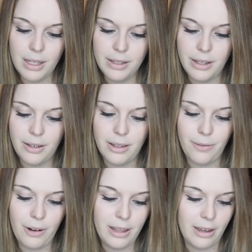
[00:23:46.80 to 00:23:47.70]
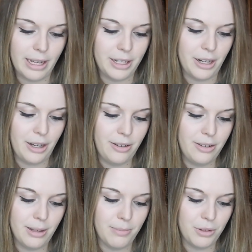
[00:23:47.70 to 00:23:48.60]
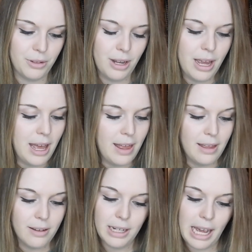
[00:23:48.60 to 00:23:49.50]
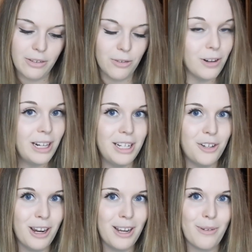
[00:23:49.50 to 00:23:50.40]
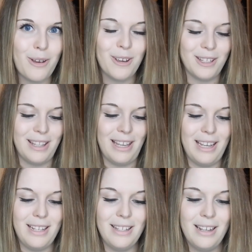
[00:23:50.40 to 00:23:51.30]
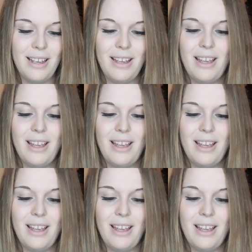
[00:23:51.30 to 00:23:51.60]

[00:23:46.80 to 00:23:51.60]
So the 3 that I chose, I'm not going to have to really try and focus these.